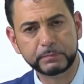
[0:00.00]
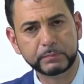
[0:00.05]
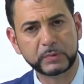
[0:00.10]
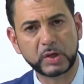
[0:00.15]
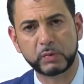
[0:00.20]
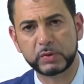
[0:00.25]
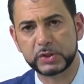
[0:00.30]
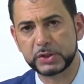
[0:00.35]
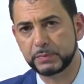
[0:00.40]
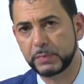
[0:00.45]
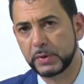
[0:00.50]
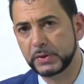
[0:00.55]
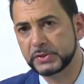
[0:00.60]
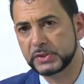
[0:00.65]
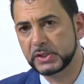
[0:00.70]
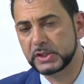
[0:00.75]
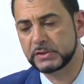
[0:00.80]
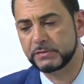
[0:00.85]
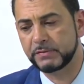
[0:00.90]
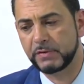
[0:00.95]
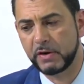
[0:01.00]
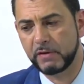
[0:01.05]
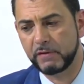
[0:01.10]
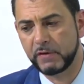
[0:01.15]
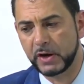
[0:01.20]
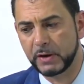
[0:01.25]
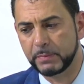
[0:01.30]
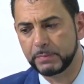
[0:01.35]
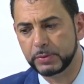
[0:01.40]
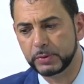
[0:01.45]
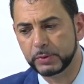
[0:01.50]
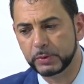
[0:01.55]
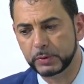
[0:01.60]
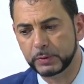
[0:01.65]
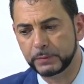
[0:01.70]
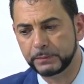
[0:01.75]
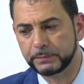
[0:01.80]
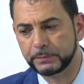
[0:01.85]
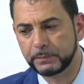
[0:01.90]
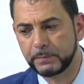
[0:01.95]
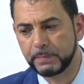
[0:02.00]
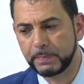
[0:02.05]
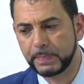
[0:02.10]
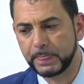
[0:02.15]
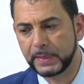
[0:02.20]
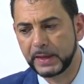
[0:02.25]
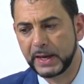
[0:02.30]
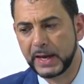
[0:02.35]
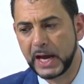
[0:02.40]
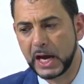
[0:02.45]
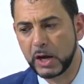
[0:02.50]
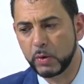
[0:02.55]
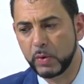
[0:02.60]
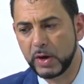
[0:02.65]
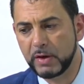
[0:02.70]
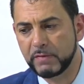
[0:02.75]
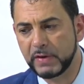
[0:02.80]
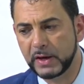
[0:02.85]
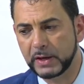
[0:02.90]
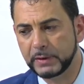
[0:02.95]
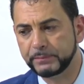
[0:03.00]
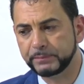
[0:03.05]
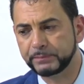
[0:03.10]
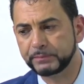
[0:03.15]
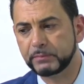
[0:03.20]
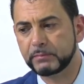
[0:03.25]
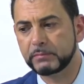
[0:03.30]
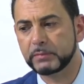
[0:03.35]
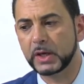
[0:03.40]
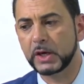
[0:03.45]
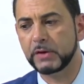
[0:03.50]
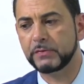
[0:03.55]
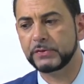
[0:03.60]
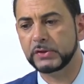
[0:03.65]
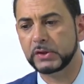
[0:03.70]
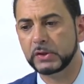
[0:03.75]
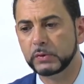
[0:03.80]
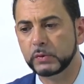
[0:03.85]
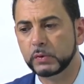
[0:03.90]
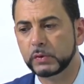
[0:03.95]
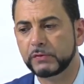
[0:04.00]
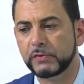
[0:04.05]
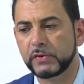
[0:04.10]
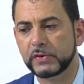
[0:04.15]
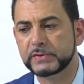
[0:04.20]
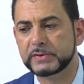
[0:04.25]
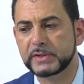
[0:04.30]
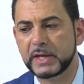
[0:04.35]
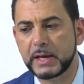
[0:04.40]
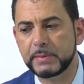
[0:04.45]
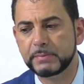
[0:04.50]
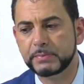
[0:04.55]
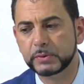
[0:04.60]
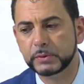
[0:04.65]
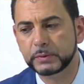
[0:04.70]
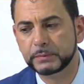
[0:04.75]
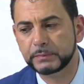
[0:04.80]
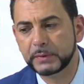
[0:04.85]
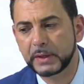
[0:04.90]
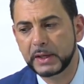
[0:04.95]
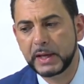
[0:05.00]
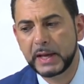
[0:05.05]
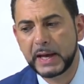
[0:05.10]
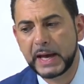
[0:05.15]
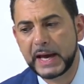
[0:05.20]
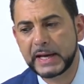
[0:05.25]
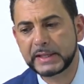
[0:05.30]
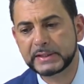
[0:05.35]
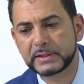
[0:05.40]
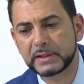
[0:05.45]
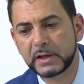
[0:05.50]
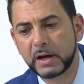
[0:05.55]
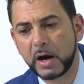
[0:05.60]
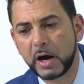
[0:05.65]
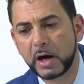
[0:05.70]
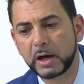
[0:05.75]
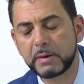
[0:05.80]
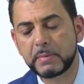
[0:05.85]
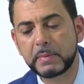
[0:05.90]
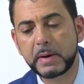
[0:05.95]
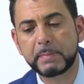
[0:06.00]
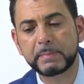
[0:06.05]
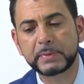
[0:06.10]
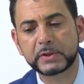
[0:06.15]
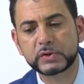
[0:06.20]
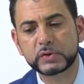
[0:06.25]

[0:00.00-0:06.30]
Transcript: the response is very, very poor. However, if you look, for example, at item number